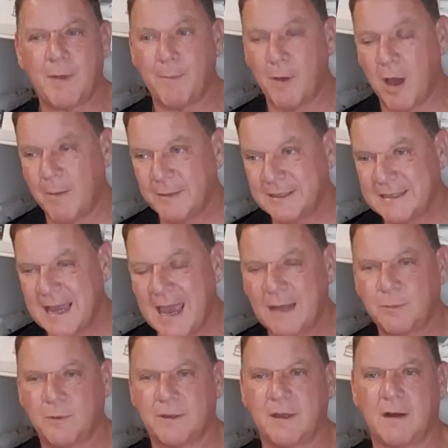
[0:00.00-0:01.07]
My mom and
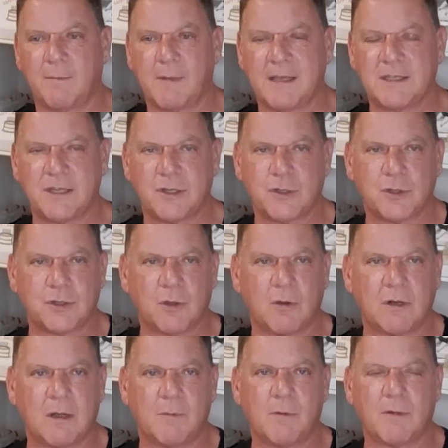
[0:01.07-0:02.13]
dad were there. My sister
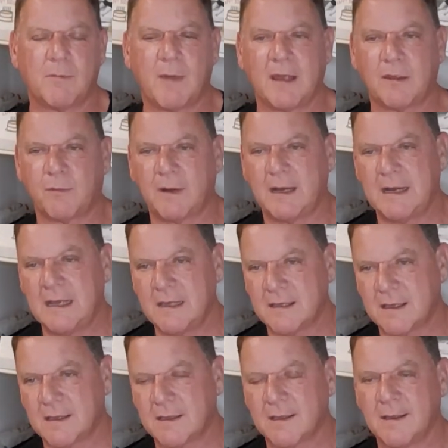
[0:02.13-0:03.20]
showed up with my three
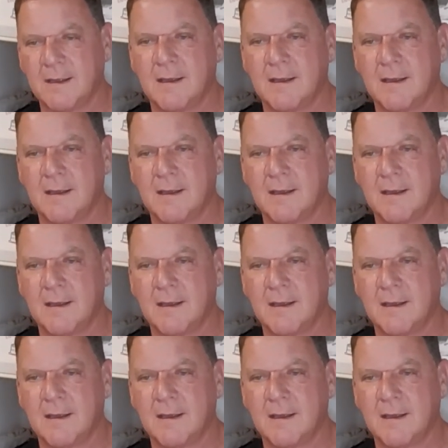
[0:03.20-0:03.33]
nieces.